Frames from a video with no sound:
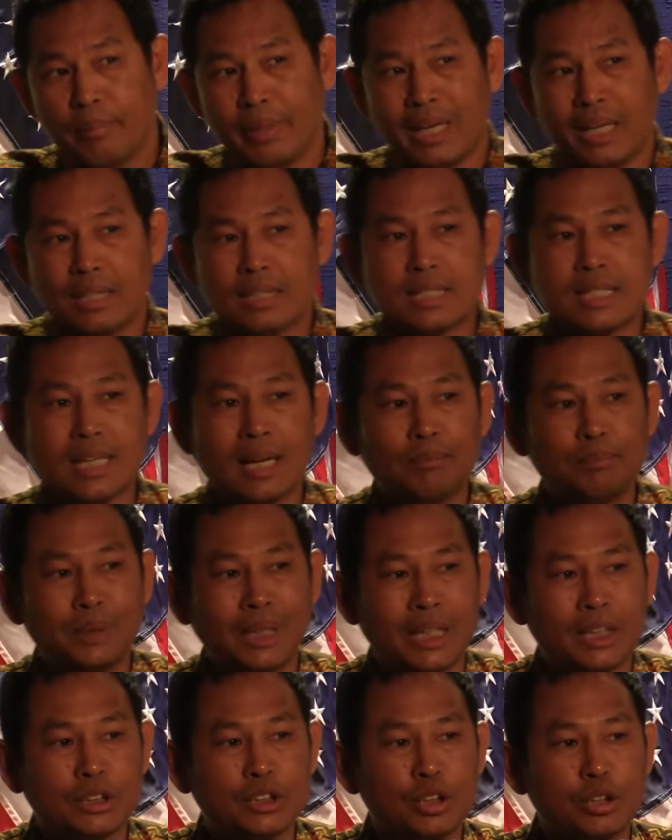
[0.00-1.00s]
being
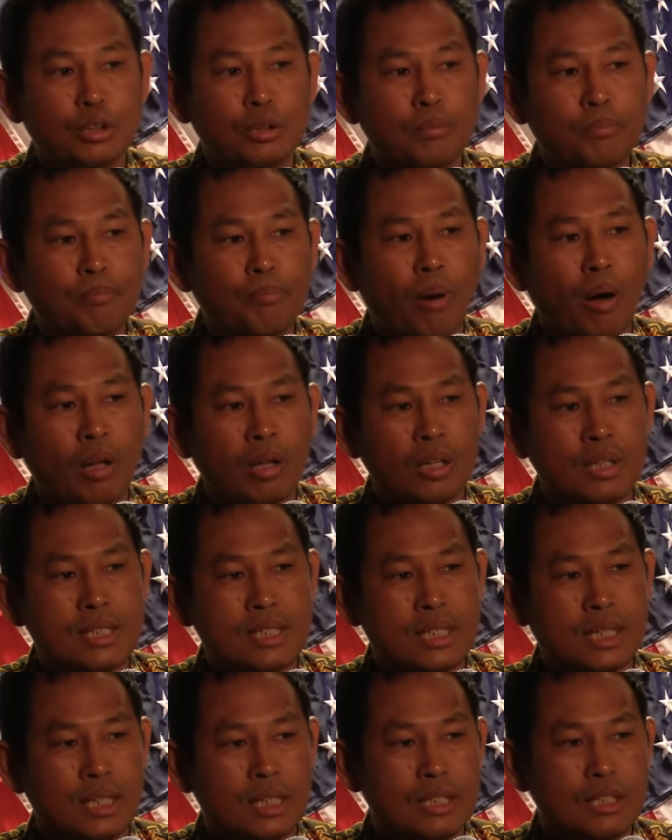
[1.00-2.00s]
subject to
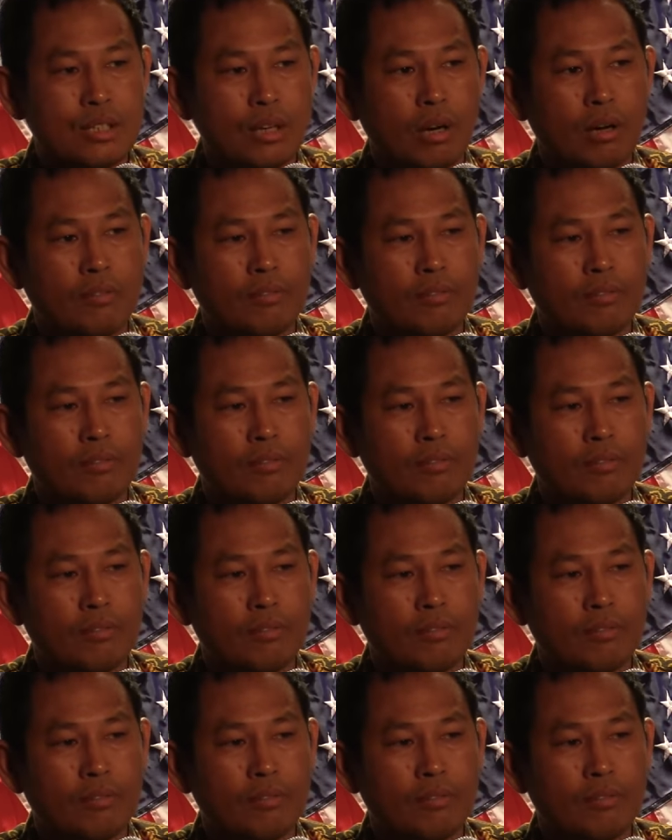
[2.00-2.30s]
policies